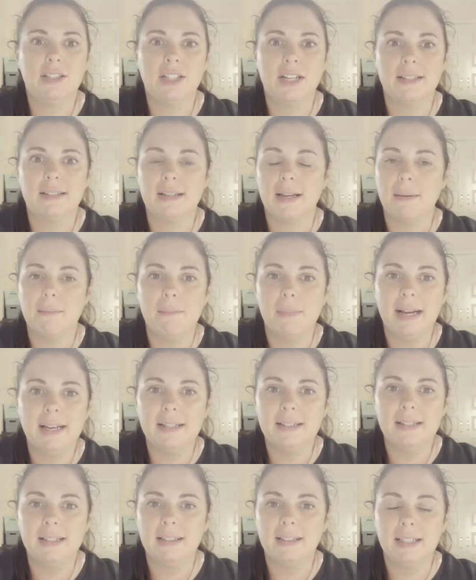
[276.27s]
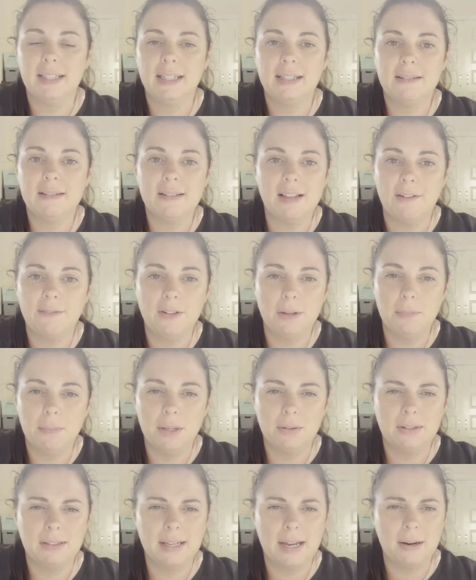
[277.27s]
Just amazing. The kids loved the
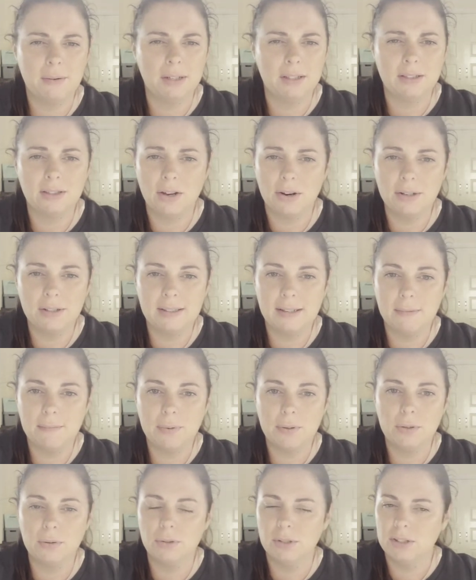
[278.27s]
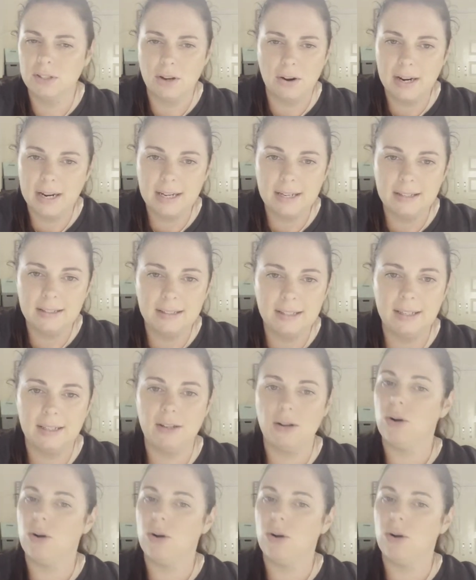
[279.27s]
meals. They were so simple, so easy.